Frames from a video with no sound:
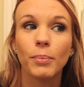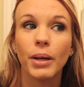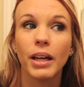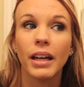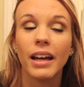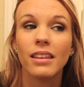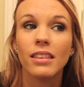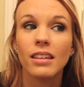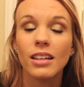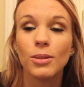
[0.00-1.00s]
but I
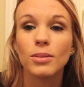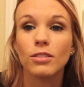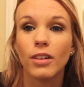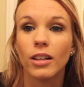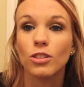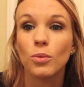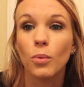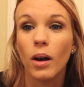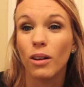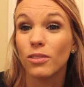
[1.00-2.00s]
think it was around
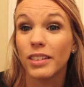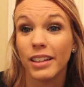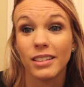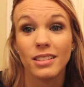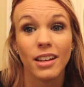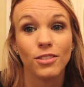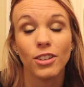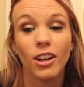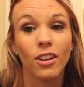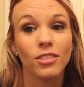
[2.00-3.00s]
12 days
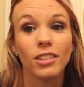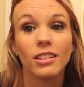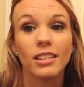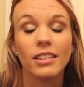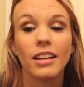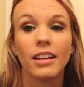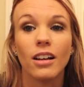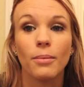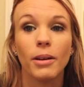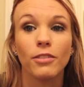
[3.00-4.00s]
after I ovulated that I
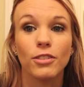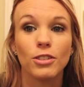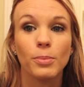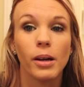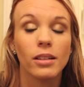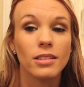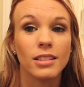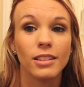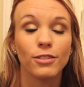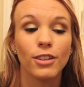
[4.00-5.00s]
got my first
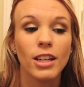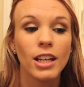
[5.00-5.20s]
positive.